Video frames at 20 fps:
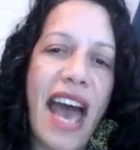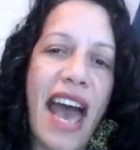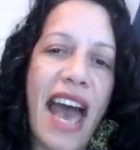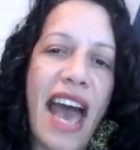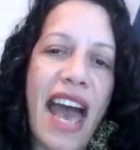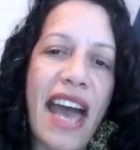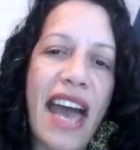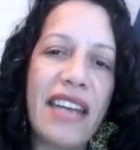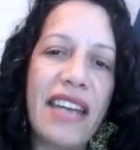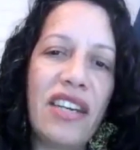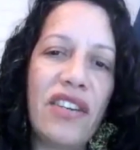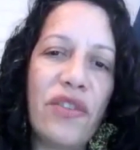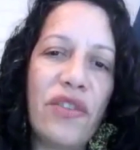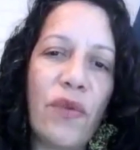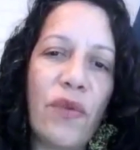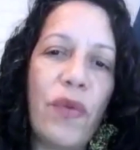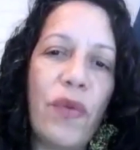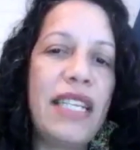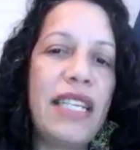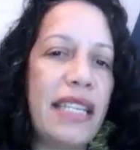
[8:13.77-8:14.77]
And
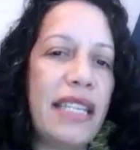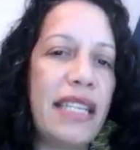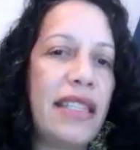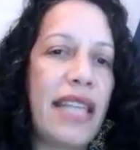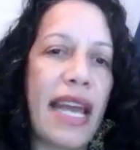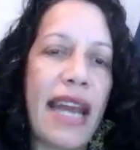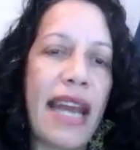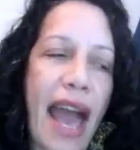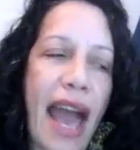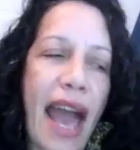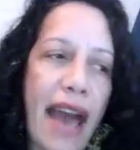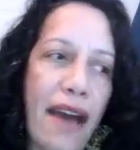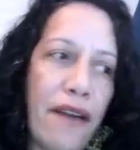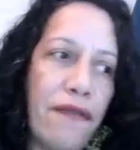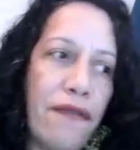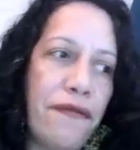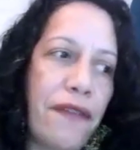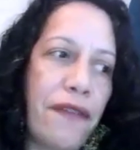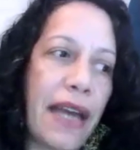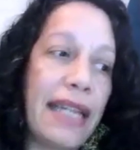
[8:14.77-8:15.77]
we did then
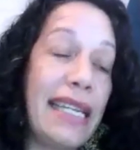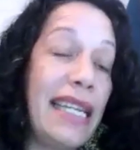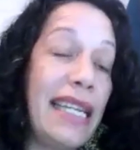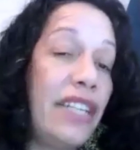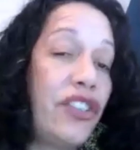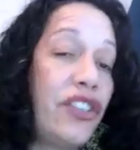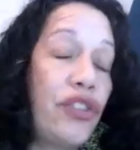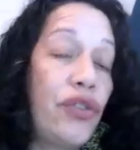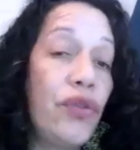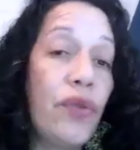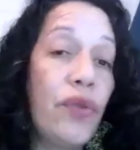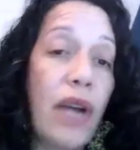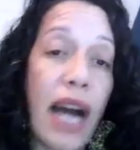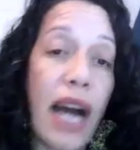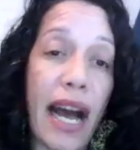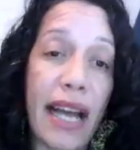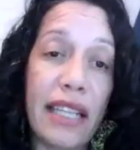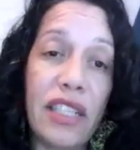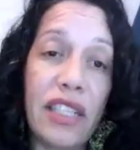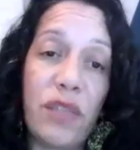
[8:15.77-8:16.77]
have at least two
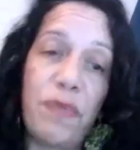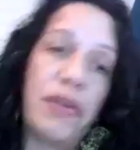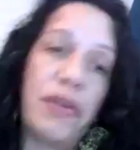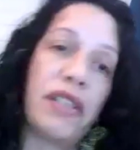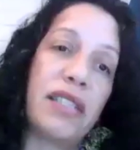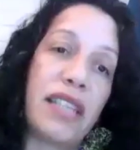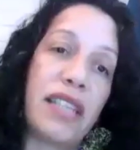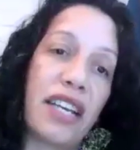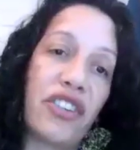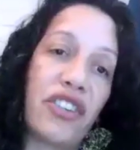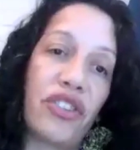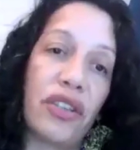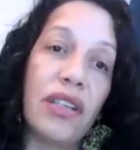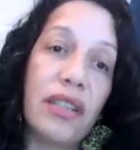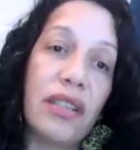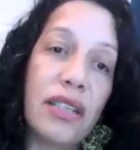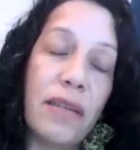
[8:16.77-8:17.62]
guides per section,